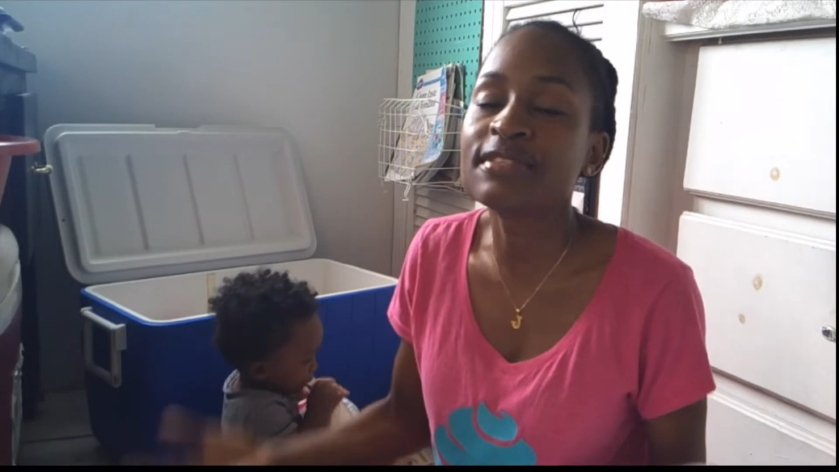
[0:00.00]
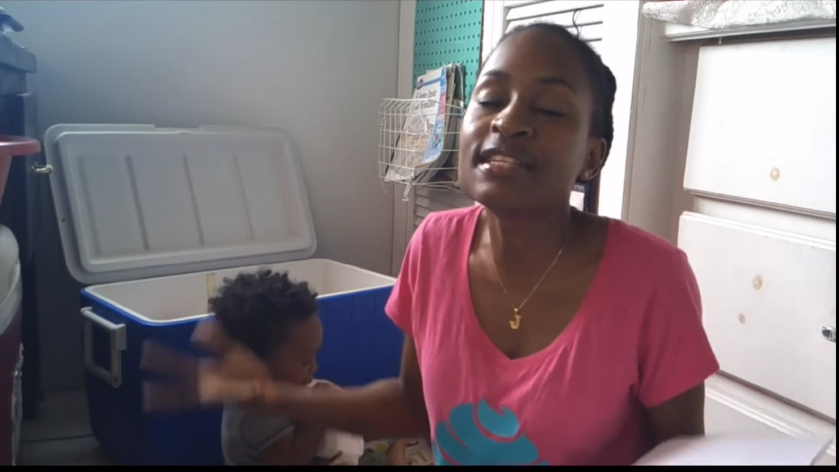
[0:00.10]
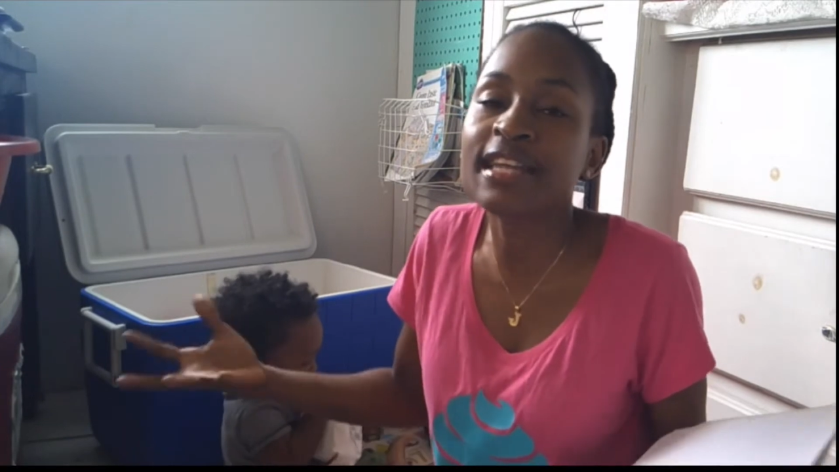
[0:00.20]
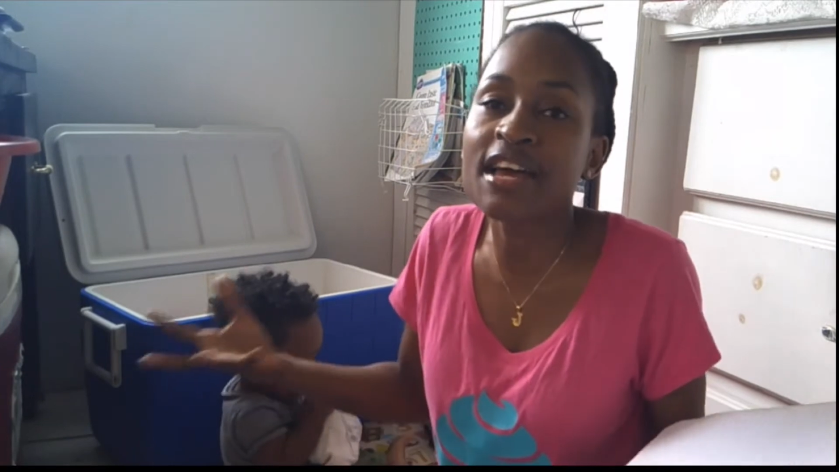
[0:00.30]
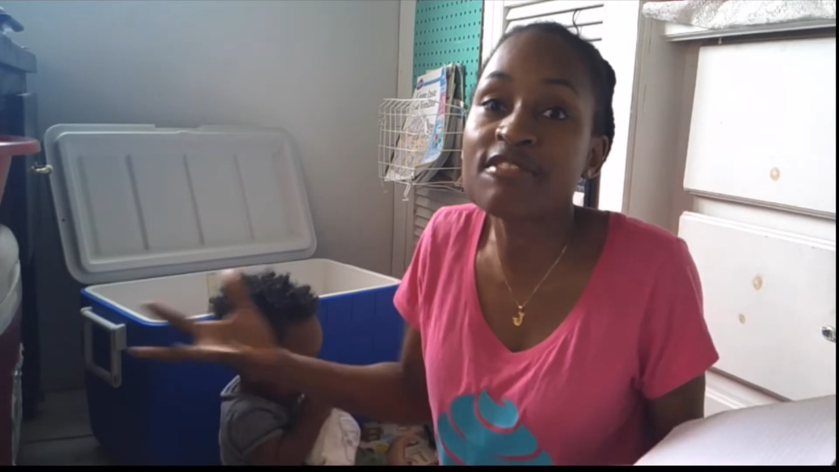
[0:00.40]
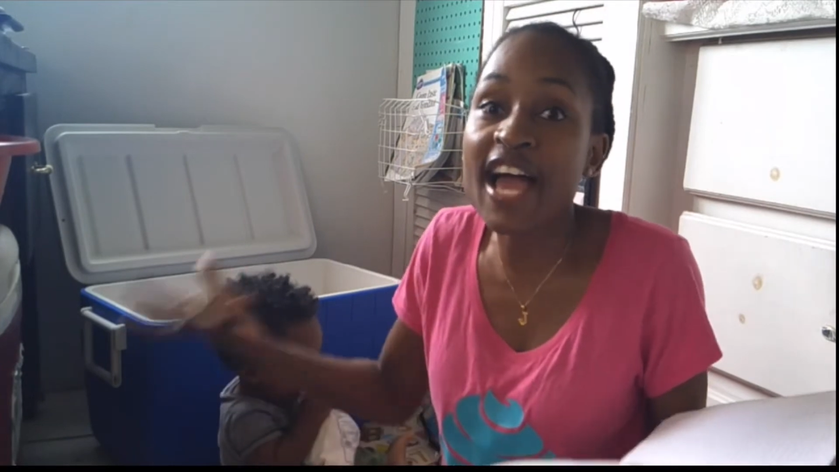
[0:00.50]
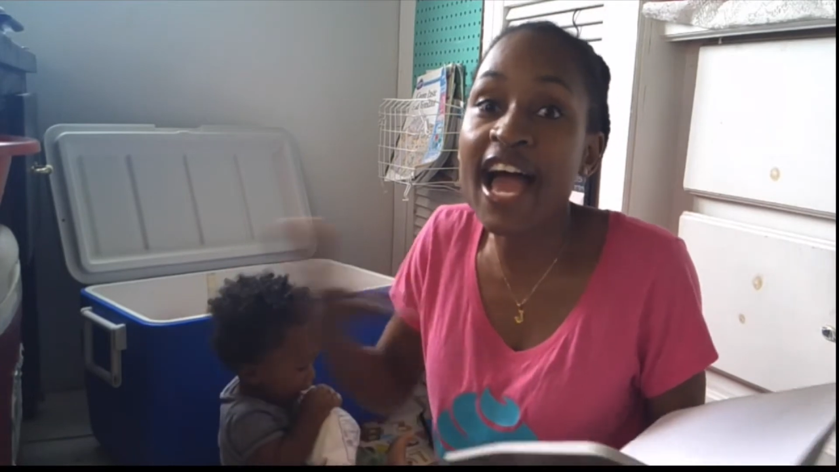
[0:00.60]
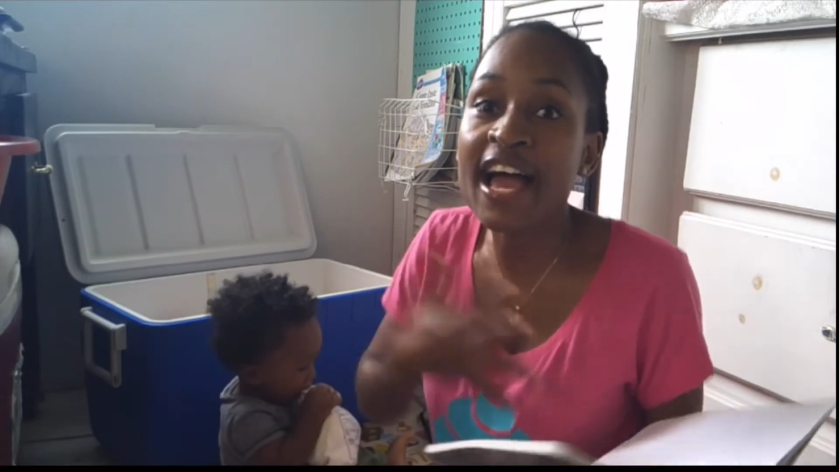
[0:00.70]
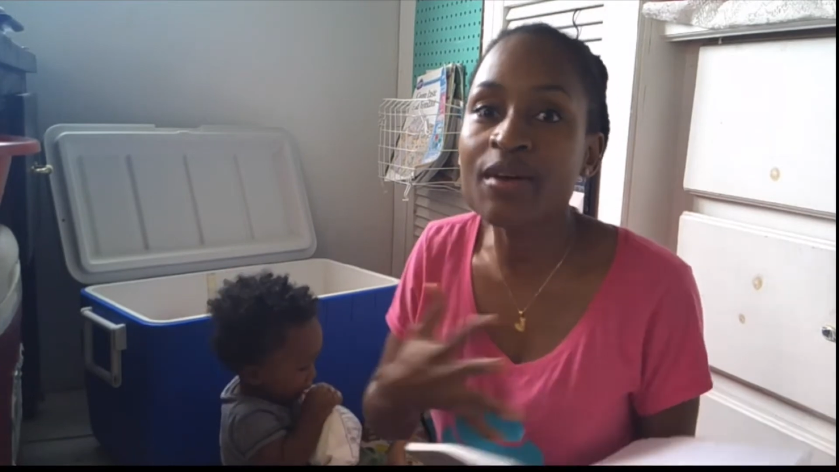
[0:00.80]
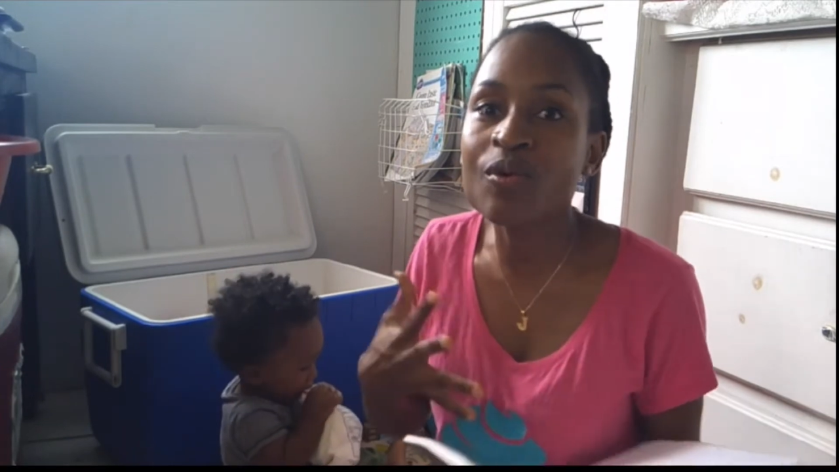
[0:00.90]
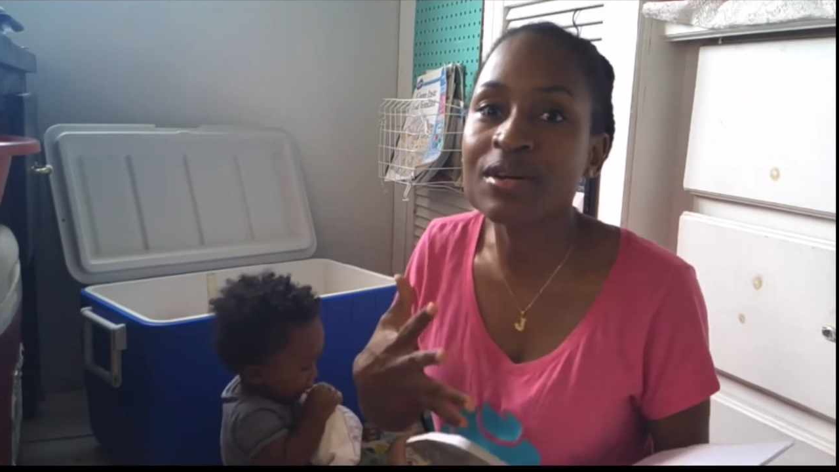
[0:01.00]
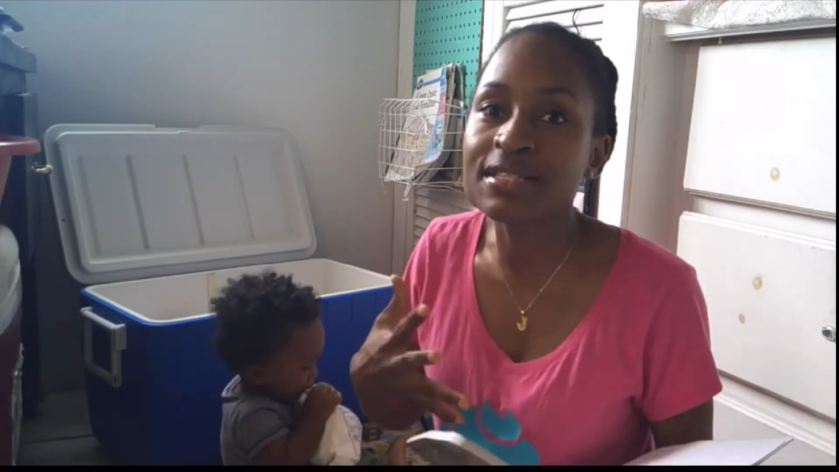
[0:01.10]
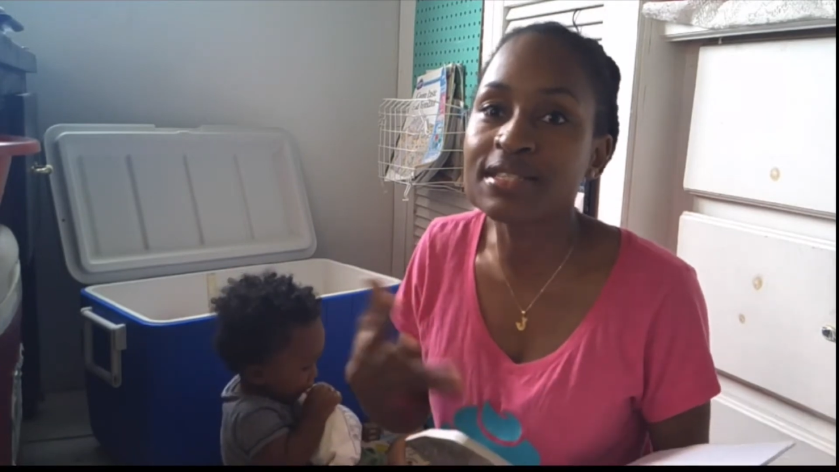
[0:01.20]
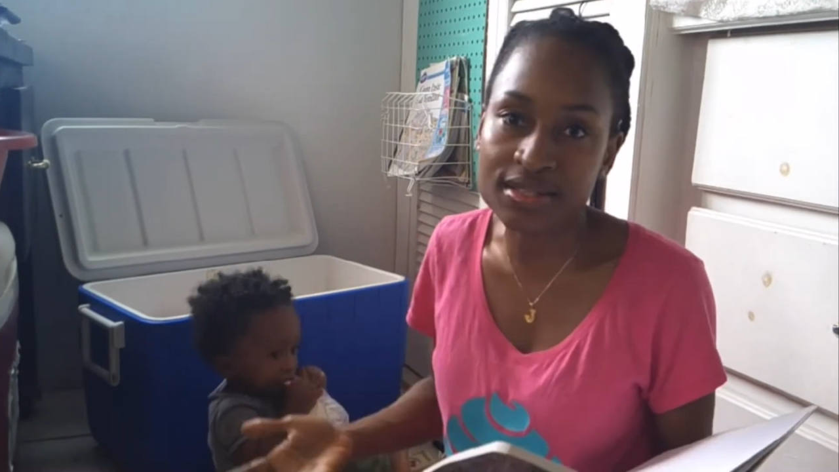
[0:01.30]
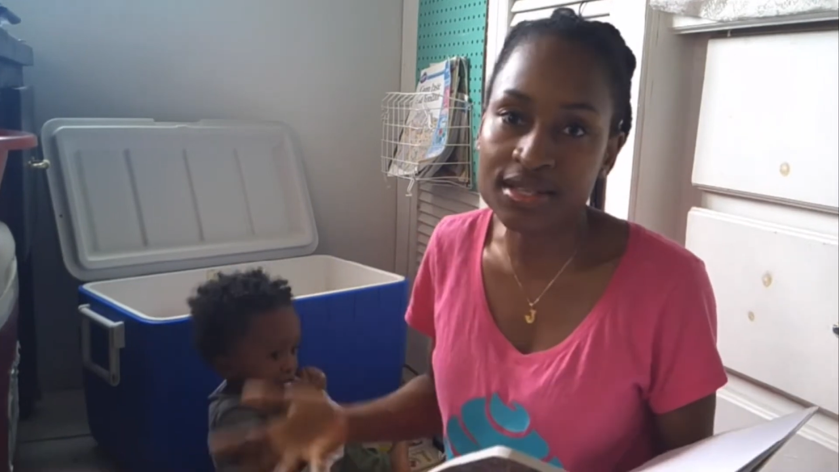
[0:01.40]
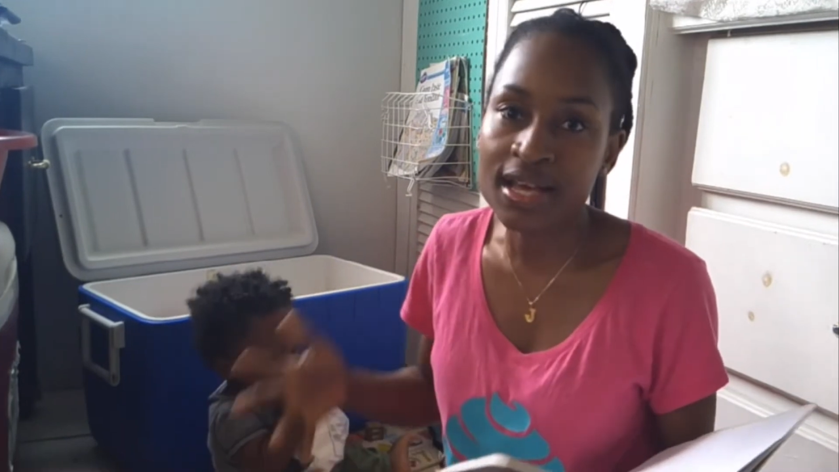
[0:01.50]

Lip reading: the life I wanted.